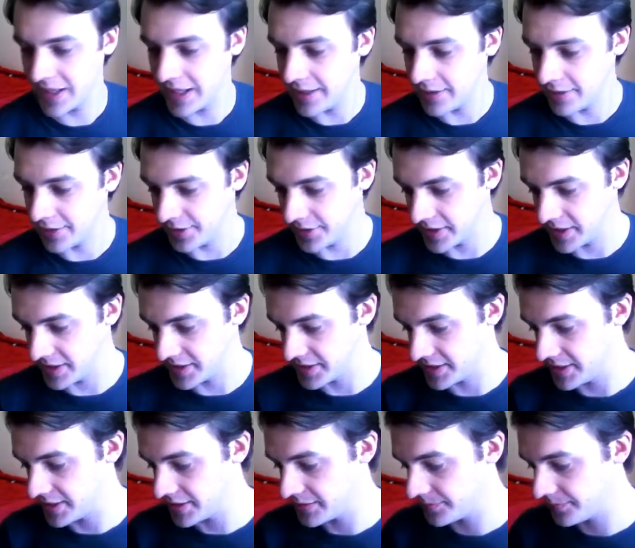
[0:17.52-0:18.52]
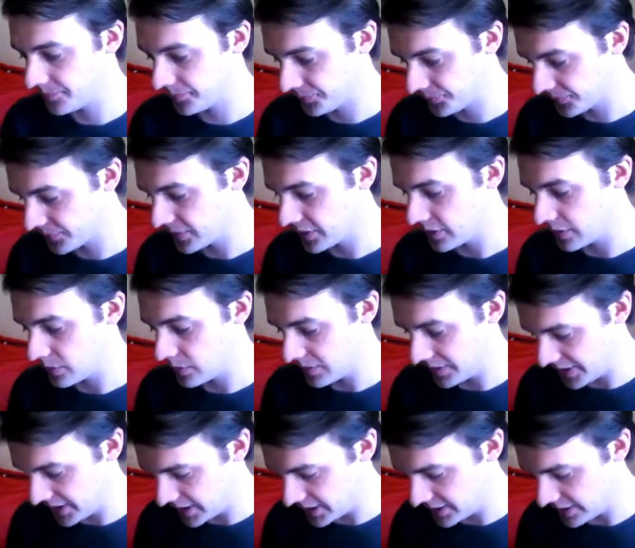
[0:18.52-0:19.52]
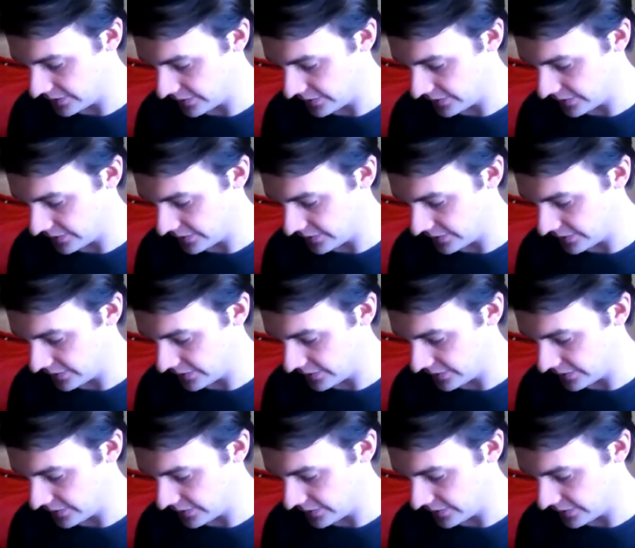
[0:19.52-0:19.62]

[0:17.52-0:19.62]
Hello kitty, what are you